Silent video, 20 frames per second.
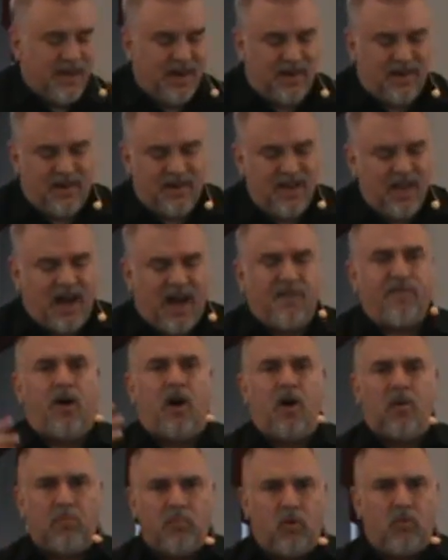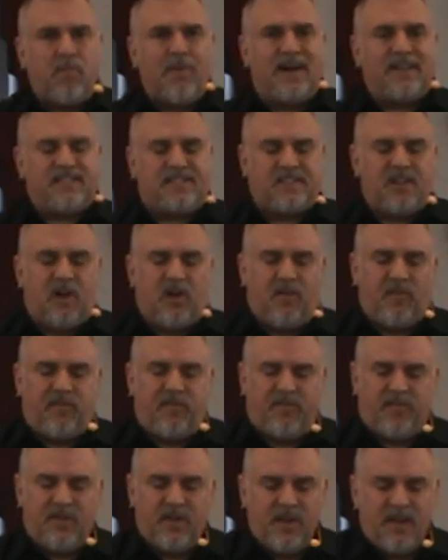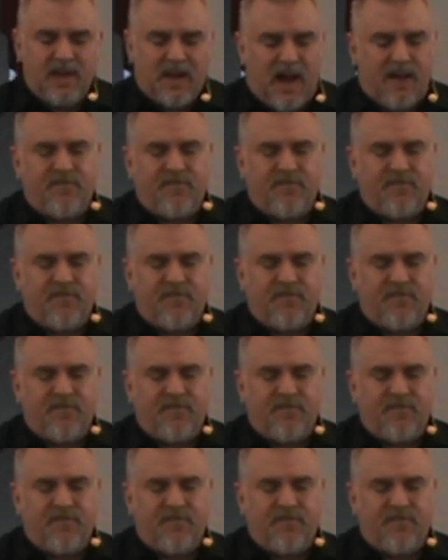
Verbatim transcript: Uh, I've humbled myself.